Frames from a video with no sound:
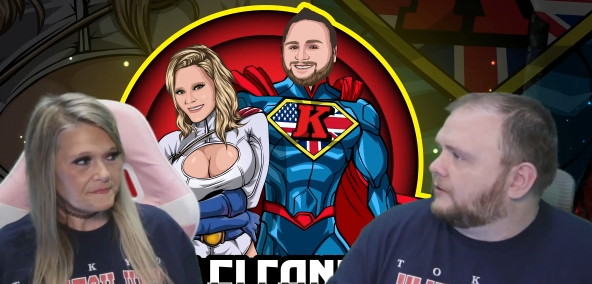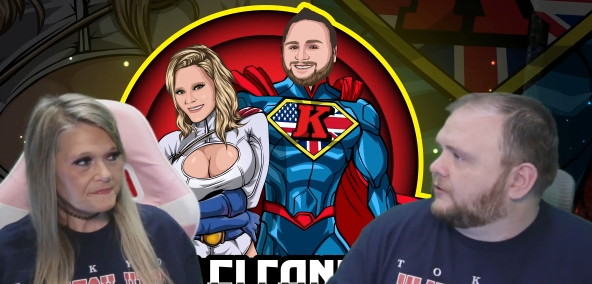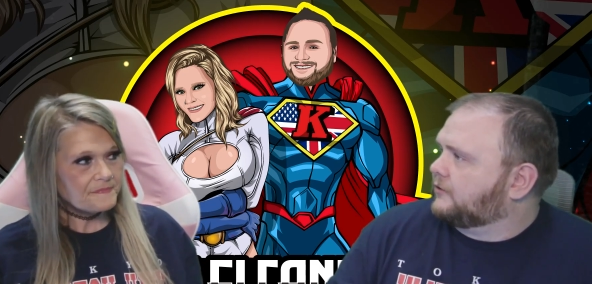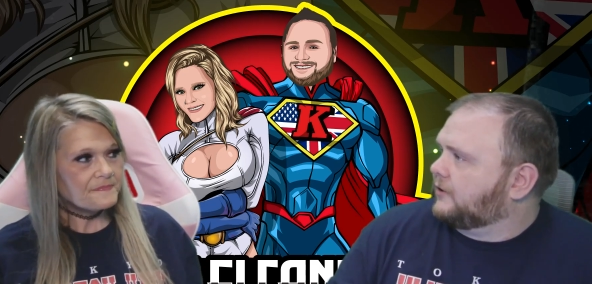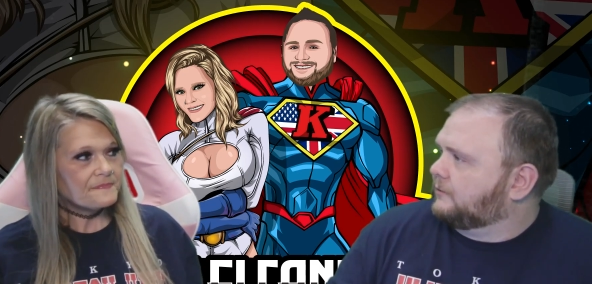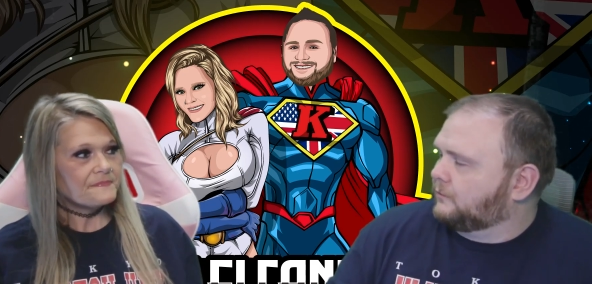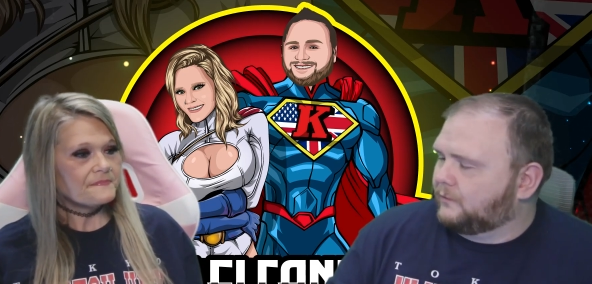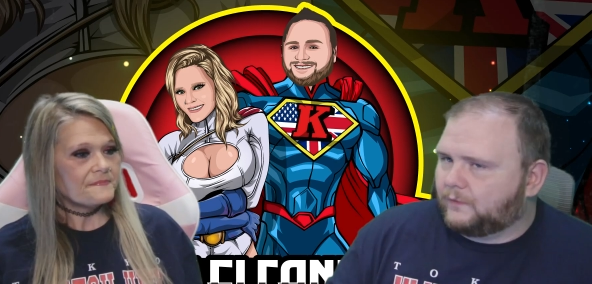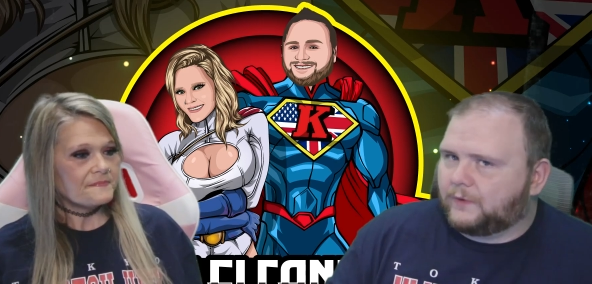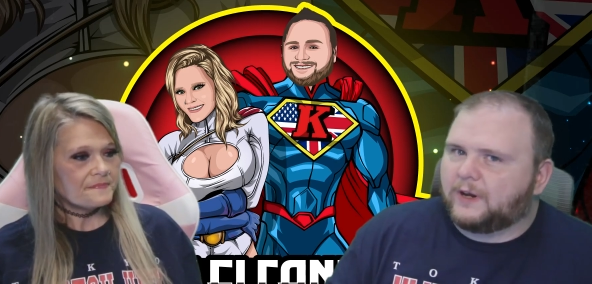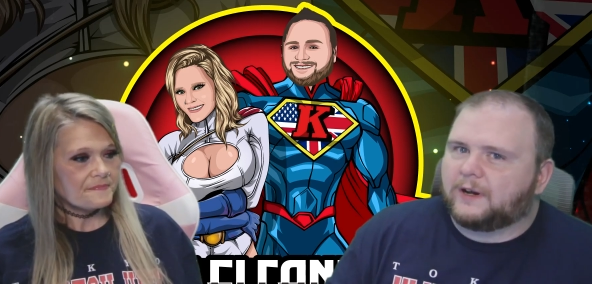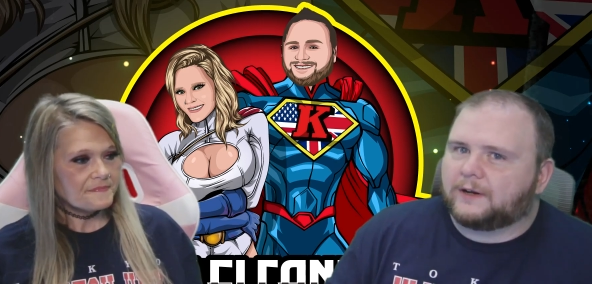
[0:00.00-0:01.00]
Speaker 1: as
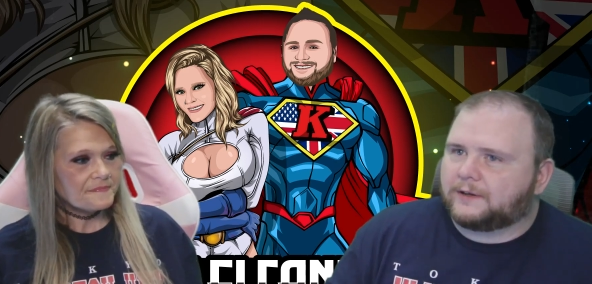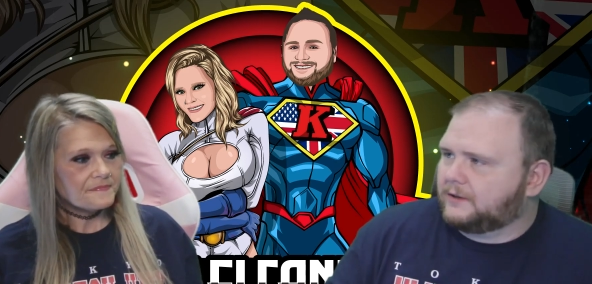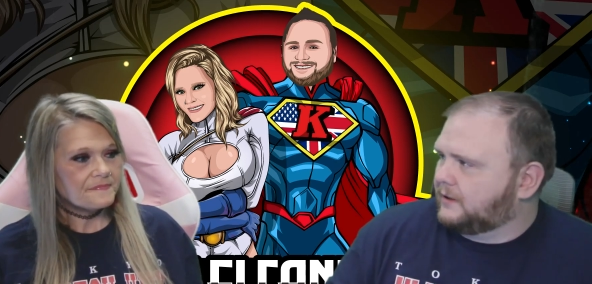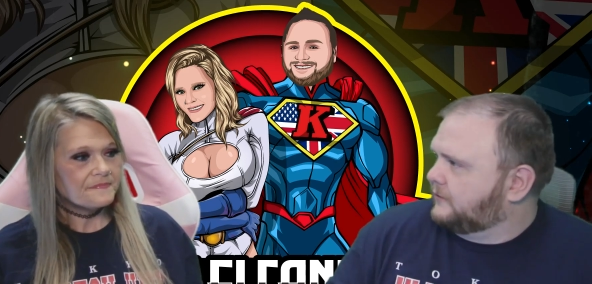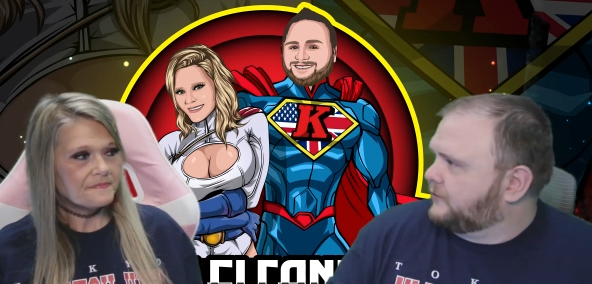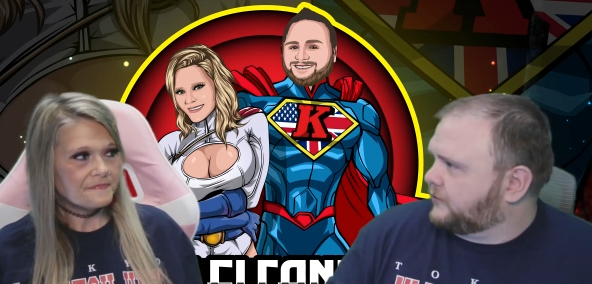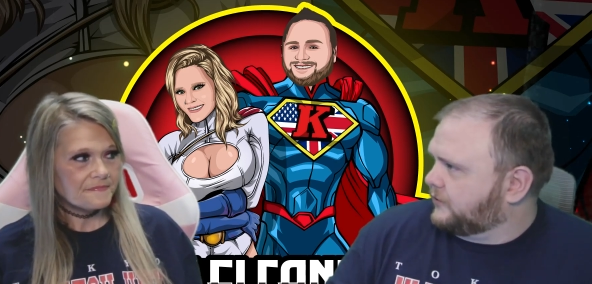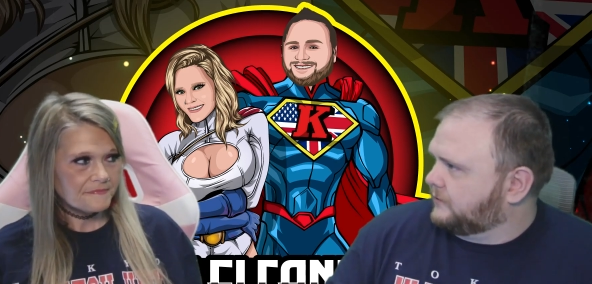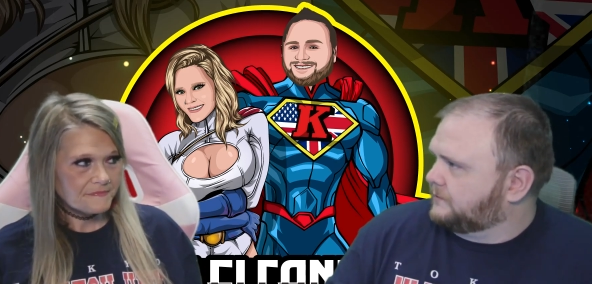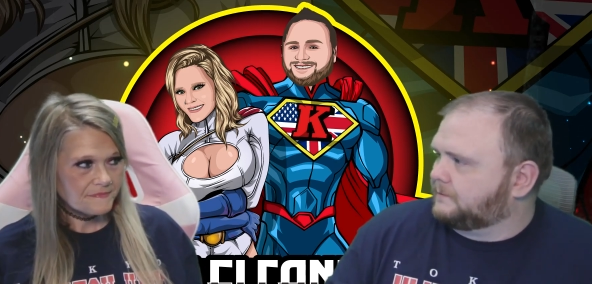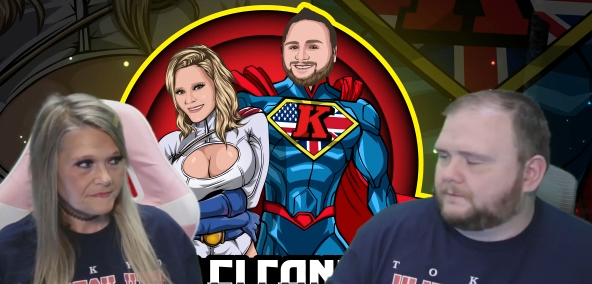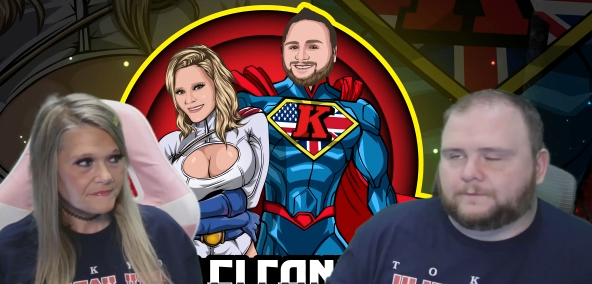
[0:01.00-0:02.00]
their gifts or
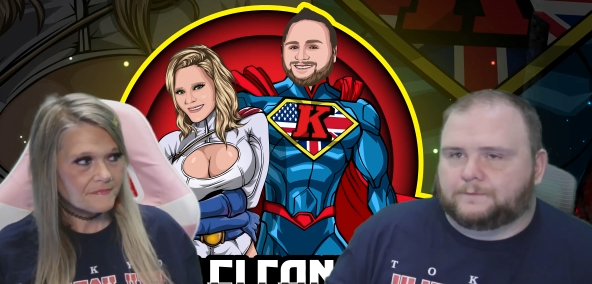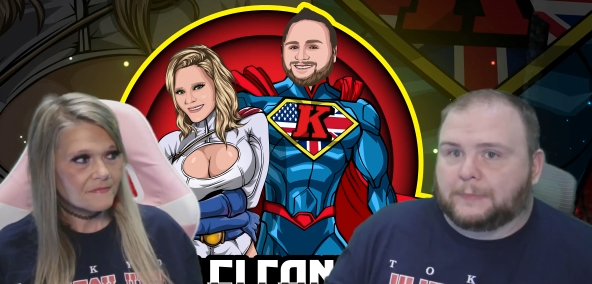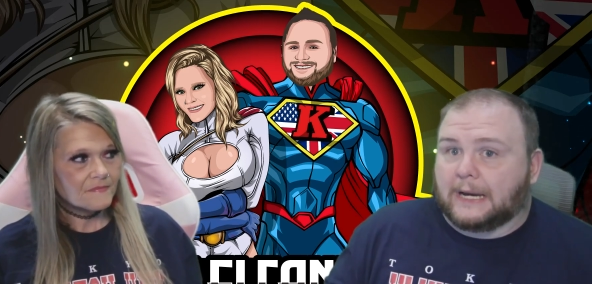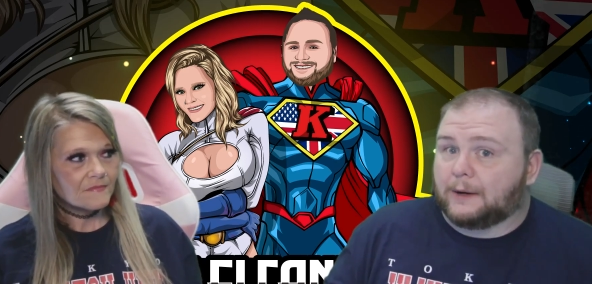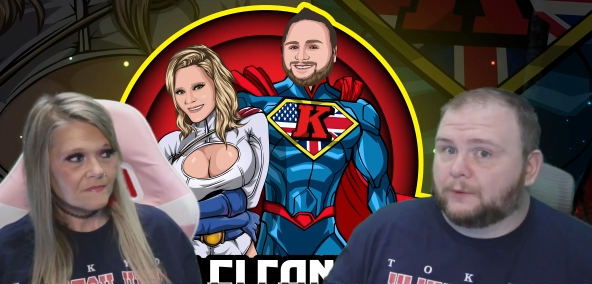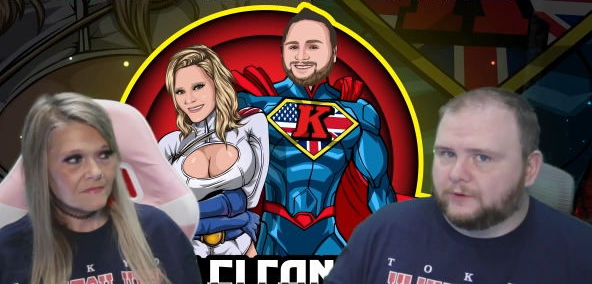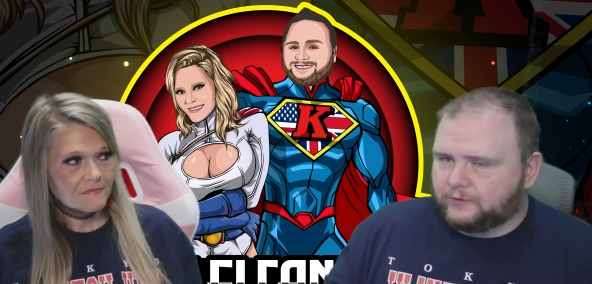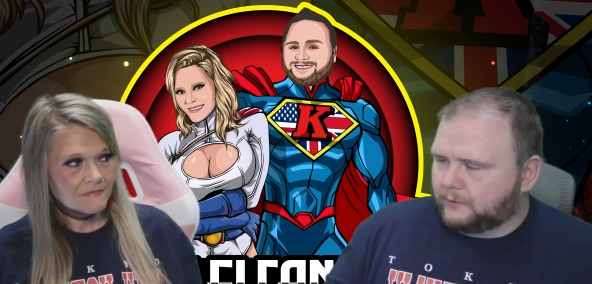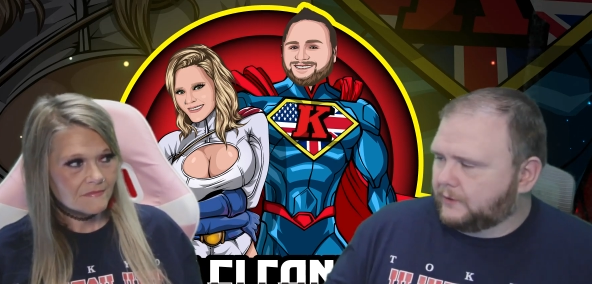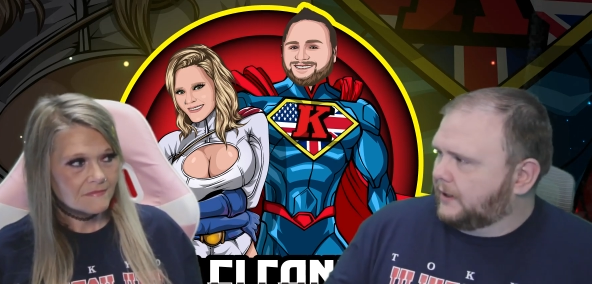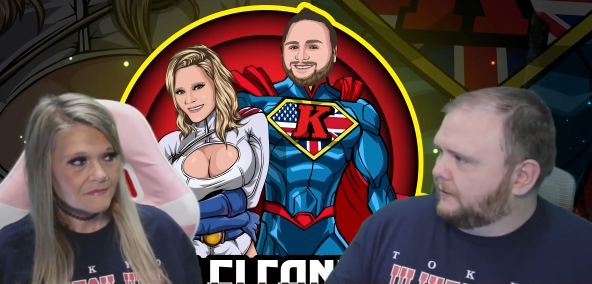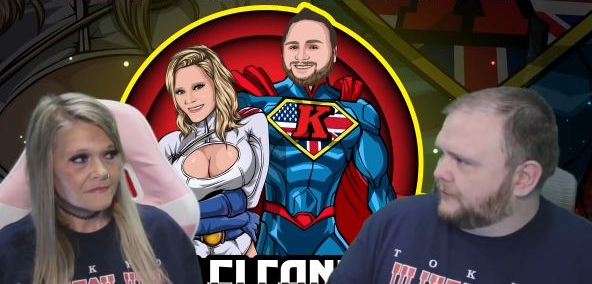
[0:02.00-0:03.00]
powers or
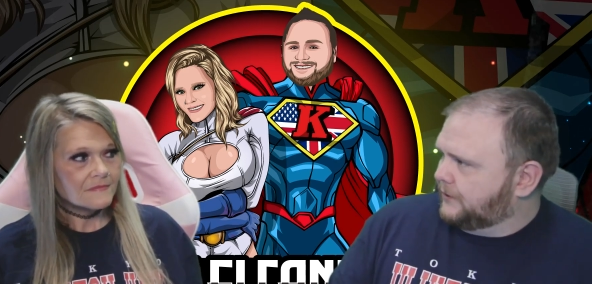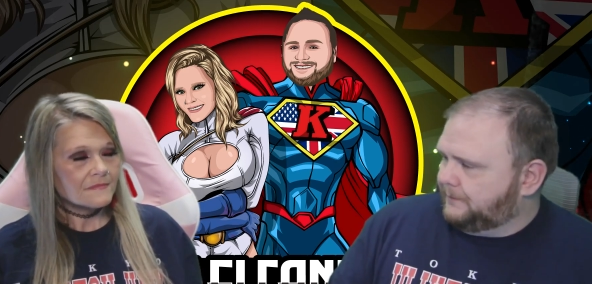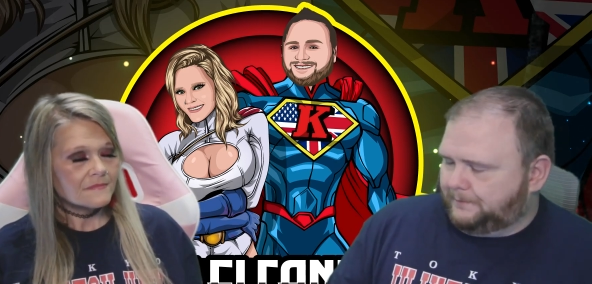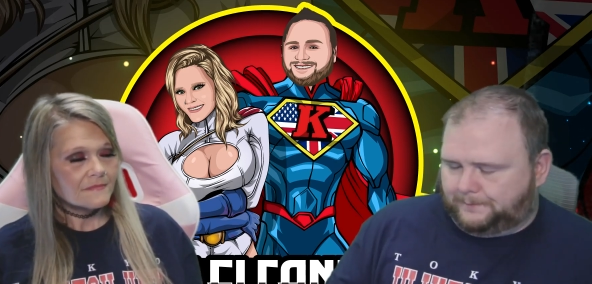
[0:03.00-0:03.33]
whatever.